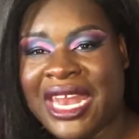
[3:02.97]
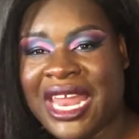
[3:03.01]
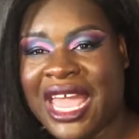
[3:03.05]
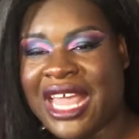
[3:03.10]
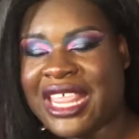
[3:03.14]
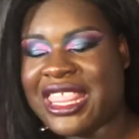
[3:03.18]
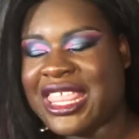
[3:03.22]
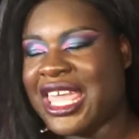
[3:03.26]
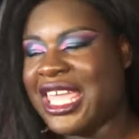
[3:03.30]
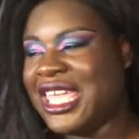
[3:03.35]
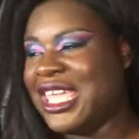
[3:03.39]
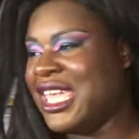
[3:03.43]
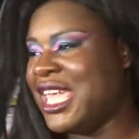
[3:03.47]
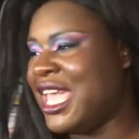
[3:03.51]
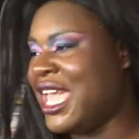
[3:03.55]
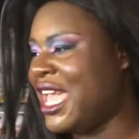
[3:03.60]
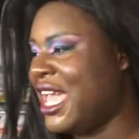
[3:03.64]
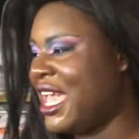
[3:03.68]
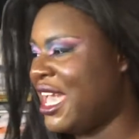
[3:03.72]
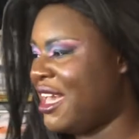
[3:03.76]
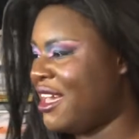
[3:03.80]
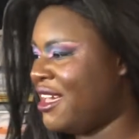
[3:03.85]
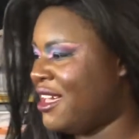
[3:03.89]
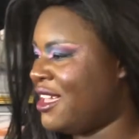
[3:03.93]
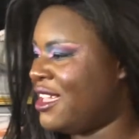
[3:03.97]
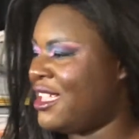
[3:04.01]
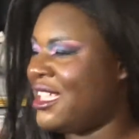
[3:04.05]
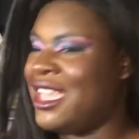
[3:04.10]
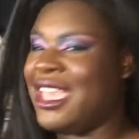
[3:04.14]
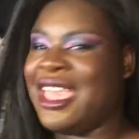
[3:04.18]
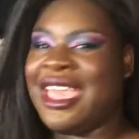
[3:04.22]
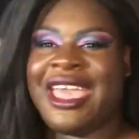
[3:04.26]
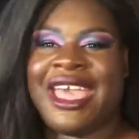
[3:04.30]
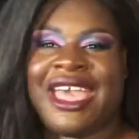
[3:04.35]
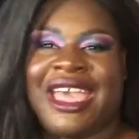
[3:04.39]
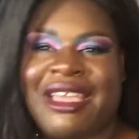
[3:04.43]
I said, yeah,
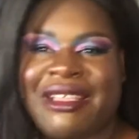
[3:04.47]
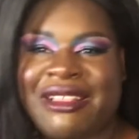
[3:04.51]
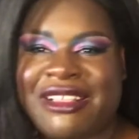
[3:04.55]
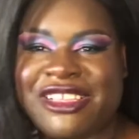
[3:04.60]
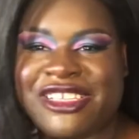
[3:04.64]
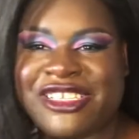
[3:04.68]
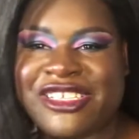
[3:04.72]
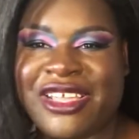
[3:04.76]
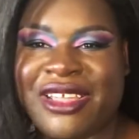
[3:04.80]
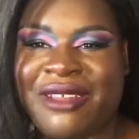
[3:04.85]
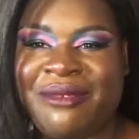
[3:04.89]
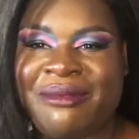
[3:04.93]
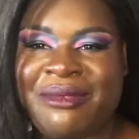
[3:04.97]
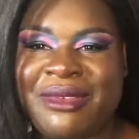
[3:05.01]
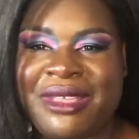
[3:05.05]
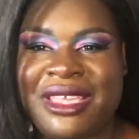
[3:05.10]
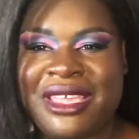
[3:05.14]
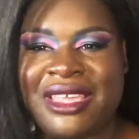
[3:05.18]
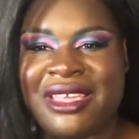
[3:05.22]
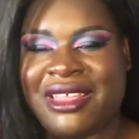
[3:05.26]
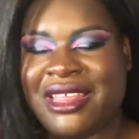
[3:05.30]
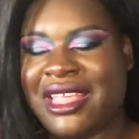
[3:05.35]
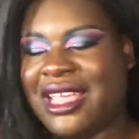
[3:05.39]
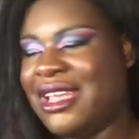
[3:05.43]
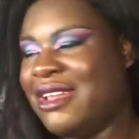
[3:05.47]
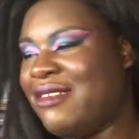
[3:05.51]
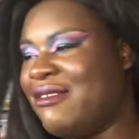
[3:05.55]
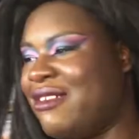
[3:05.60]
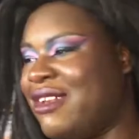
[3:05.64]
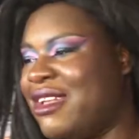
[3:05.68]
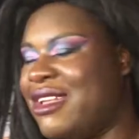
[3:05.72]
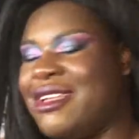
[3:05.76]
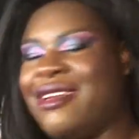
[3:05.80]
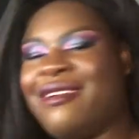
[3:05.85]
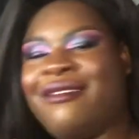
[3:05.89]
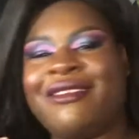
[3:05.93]
yeah, church, yeah, yeah,
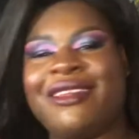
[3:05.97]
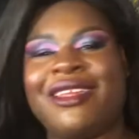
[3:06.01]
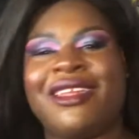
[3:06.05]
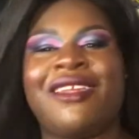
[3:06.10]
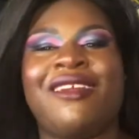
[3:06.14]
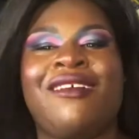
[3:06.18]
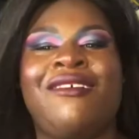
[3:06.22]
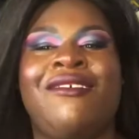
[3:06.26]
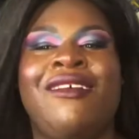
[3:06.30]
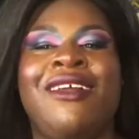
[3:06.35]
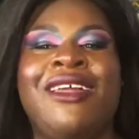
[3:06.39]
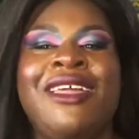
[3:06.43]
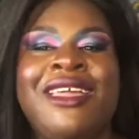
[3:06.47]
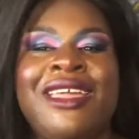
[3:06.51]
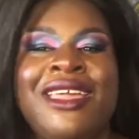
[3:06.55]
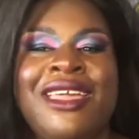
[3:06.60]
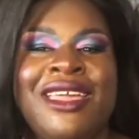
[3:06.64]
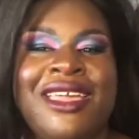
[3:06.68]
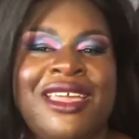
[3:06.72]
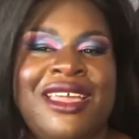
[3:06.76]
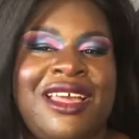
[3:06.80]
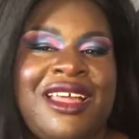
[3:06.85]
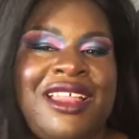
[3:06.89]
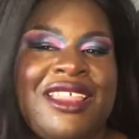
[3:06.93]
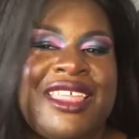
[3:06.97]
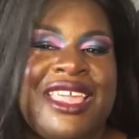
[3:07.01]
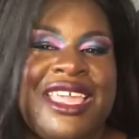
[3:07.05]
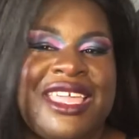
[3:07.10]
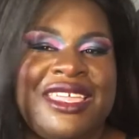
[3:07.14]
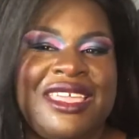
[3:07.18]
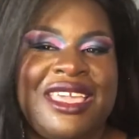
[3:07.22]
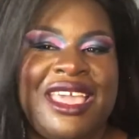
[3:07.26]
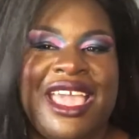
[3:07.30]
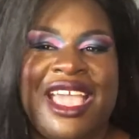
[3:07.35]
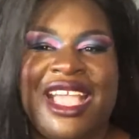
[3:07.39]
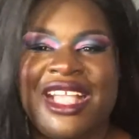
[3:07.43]
yeah, yeah. I said,
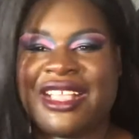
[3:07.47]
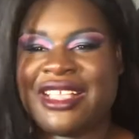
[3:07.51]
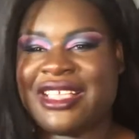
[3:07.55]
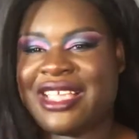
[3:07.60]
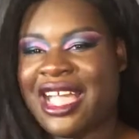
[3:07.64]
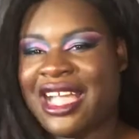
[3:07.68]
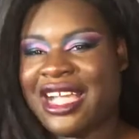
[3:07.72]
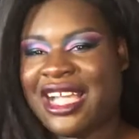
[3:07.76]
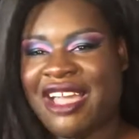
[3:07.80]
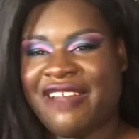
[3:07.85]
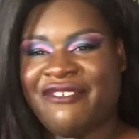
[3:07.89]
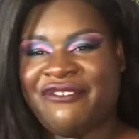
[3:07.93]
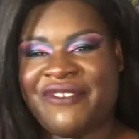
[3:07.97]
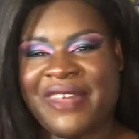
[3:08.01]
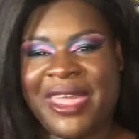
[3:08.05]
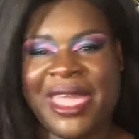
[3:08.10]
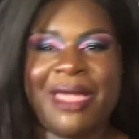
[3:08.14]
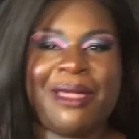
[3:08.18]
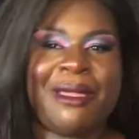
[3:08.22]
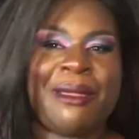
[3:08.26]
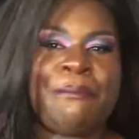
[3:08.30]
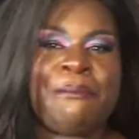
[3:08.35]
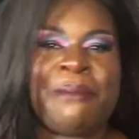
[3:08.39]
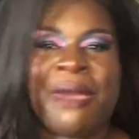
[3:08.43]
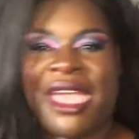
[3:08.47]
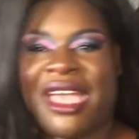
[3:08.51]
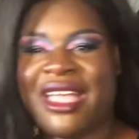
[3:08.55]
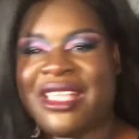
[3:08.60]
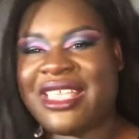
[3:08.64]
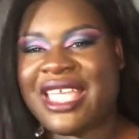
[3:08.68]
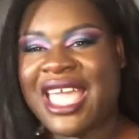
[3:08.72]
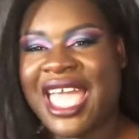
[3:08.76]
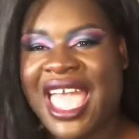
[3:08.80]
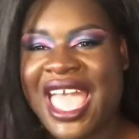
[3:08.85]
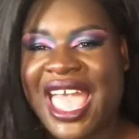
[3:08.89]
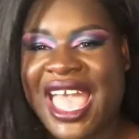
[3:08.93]
yeah, I got
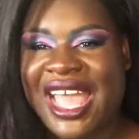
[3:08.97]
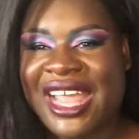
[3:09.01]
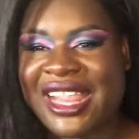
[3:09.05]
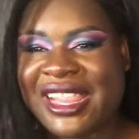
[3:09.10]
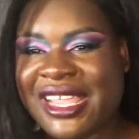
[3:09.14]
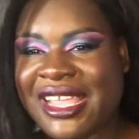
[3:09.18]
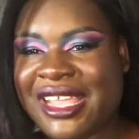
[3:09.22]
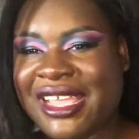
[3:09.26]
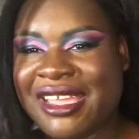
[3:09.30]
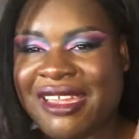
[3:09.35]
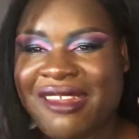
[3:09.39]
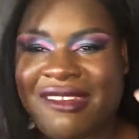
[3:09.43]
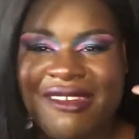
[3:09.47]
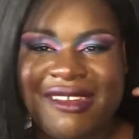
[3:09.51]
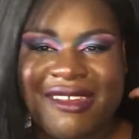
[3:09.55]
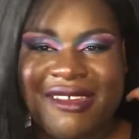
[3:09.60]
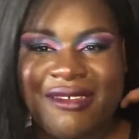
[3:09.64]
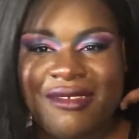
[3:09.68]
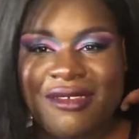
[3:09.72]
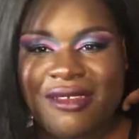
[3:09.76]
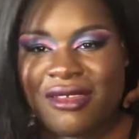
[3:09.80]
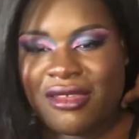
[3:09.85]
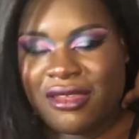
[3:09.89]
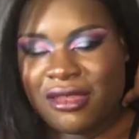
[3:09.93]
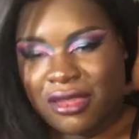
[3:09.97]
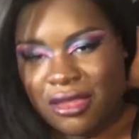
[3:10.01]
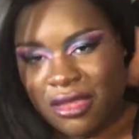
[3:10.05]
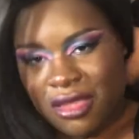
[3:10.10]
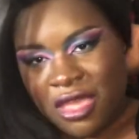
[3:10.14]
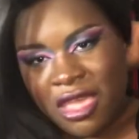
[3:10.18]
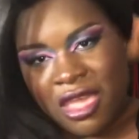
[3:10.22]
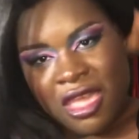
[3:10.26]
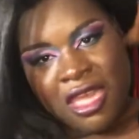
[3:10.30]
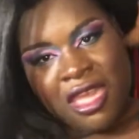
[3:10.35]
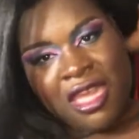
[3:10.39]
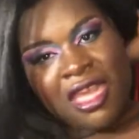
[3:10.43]
baptized.
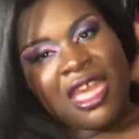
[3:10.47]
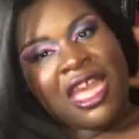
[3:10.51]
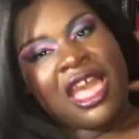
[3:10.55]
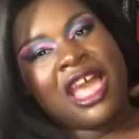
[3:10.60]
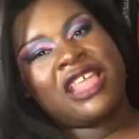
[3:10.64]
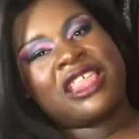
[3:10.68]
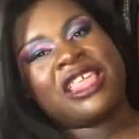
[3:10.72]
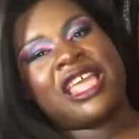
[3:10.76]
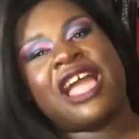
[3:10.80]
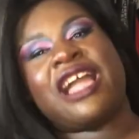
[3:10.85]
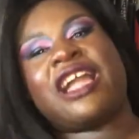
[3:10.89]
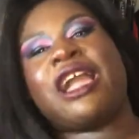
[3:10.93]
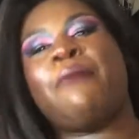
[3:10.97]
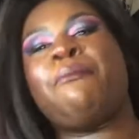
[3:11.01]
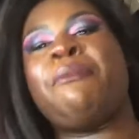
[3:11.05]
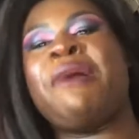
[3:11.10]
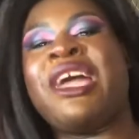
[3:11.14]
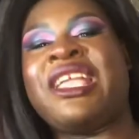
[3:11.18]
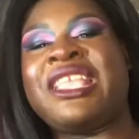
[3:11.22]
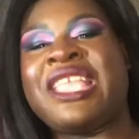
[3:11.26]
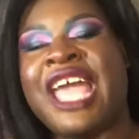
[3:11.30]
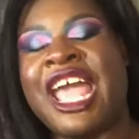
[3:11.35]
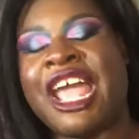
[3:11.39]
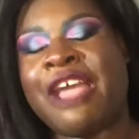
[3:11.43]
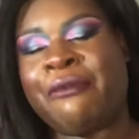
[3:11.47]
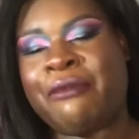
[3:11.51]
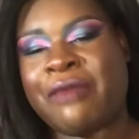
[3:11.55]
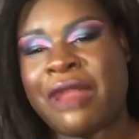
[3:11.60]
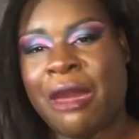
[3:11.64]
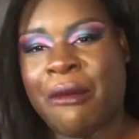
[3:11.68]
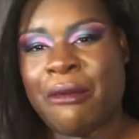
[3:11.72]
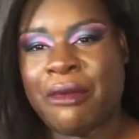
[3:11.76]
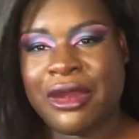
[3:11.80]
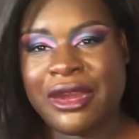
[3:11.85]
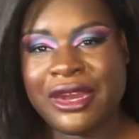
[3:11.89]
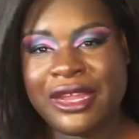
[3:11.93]
I said, I got baptized when I
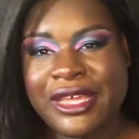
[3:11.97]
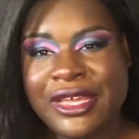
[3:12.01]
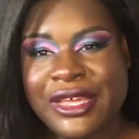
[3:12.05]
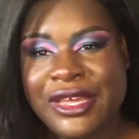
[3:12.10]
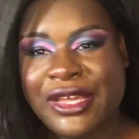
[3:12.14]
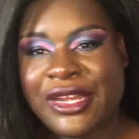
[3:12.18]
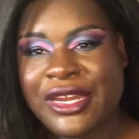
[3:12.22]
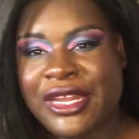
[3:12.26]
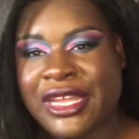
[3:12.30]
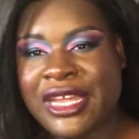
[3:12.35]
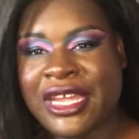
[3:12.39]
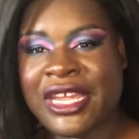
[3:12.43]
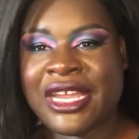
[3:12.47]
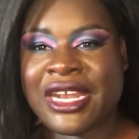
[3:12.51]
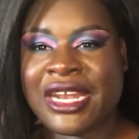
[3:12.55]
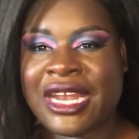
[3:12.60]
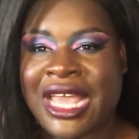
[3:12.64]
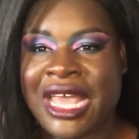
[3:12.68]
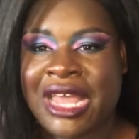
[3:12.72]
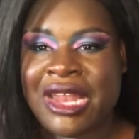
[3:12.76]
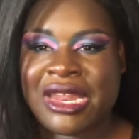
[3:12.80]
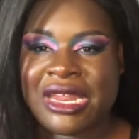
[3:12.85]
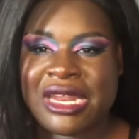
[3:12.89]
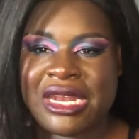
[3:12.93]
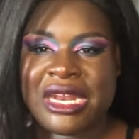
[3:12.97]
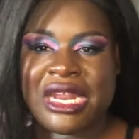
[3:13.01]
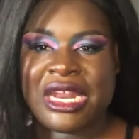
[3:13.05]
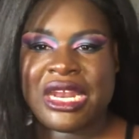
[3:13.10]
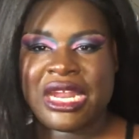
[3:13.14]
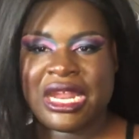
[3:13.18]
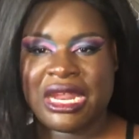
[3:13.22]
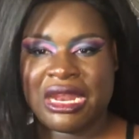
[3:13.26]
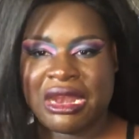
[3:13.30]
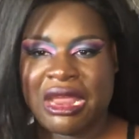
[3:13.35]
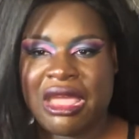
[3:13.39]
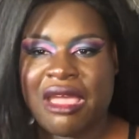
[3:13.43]
was little, you
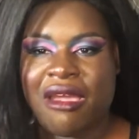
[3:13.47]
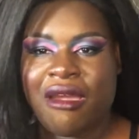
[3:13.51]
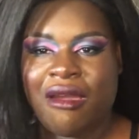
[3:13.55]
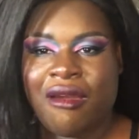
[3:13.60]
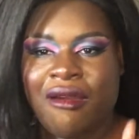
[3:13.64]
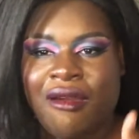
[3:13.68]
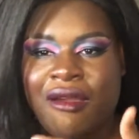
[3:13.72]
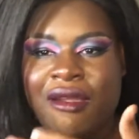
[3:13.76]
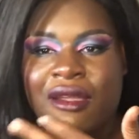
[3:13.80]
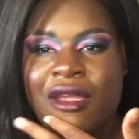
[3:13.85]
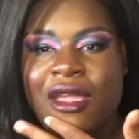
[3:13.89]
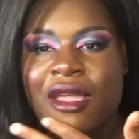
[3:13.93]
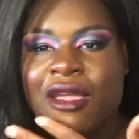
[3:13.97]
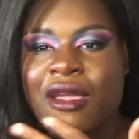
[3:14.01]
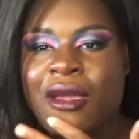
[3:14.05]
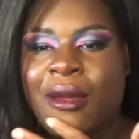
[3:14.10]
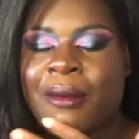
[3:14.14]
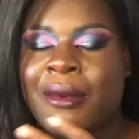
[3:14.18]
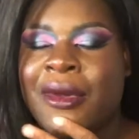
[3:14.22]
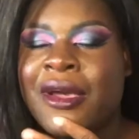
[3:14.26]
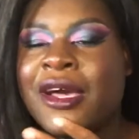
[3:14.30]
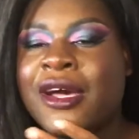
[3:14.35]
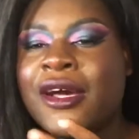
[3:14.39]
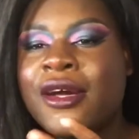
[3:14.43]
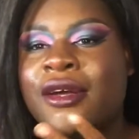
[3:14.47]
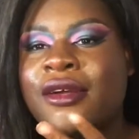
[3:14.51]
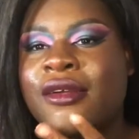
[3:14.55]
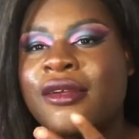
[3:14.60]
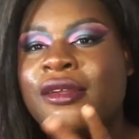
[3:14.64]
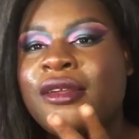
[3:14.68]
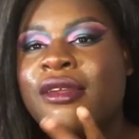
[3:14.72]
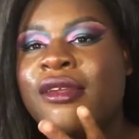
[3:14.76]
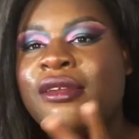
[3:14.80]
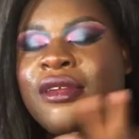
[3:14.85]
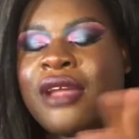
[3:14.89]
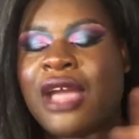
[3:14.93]
know, but
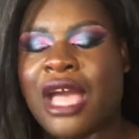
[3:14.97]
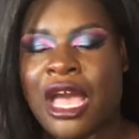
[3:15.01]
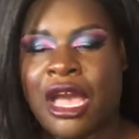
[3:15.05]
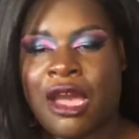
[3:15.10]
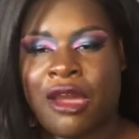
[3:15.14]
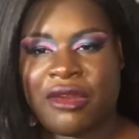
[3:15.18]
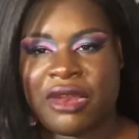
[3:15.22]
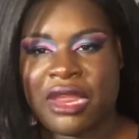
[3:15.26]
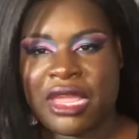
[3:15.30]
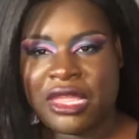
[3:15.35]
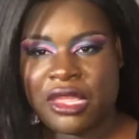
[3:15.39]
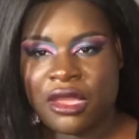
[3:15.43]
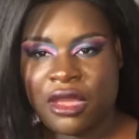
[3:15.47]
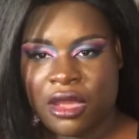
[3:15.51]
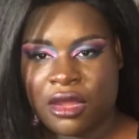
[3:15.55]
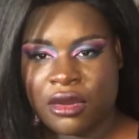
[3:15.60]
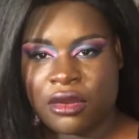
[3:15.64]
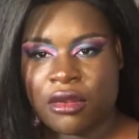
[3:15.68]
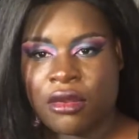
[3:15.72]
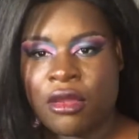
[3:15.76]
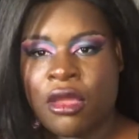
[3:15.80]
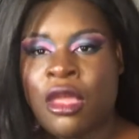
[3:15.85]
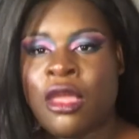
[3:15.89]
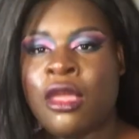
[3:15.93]
all that yonder.